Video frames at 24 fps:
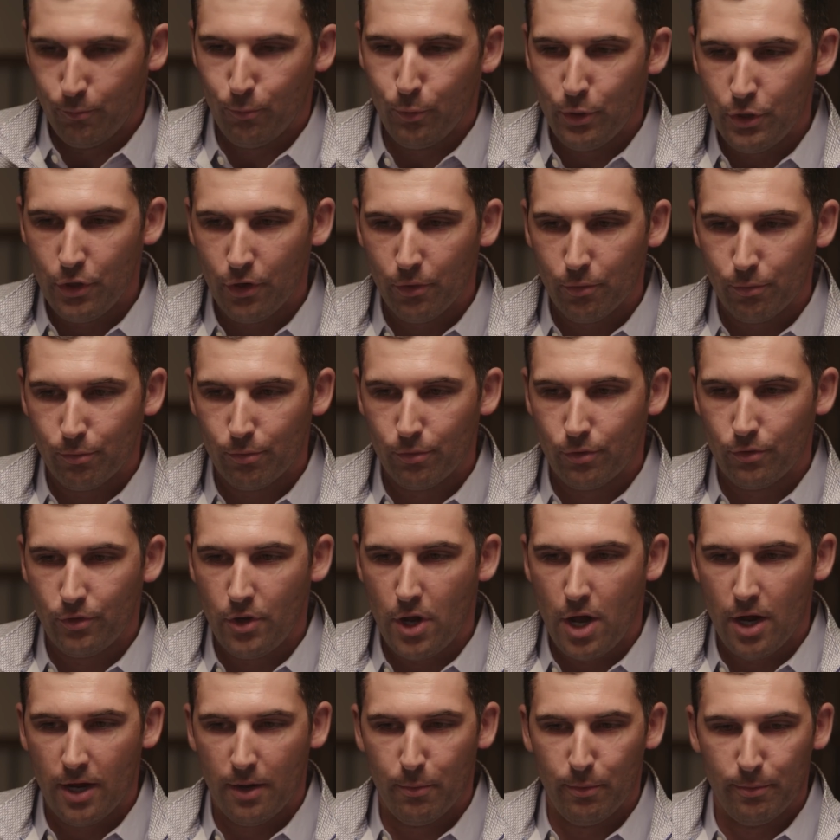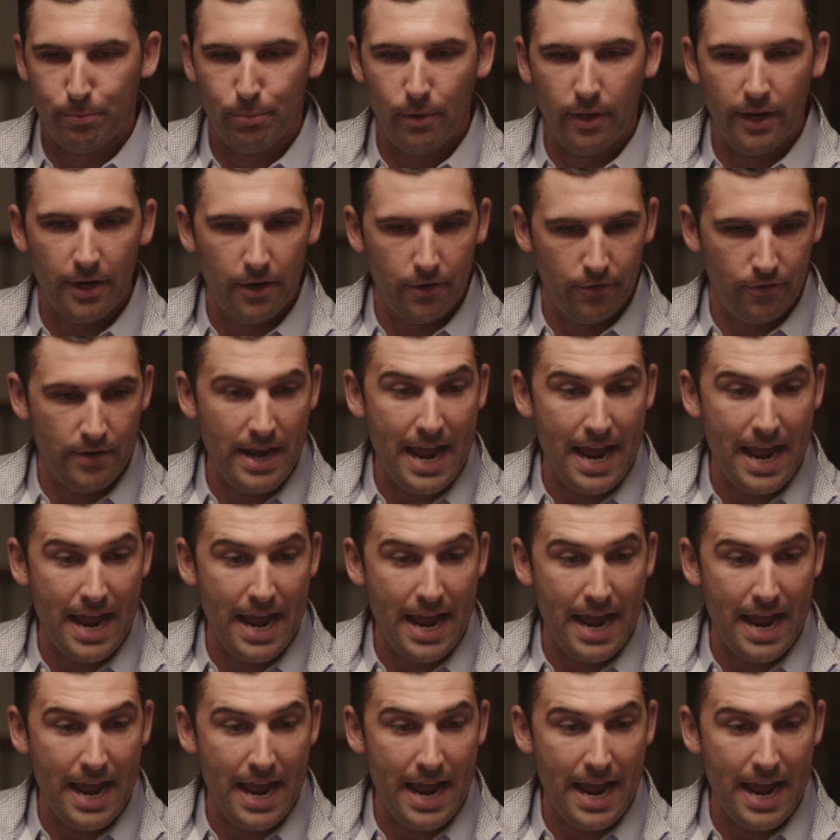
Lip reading: When you're talking with players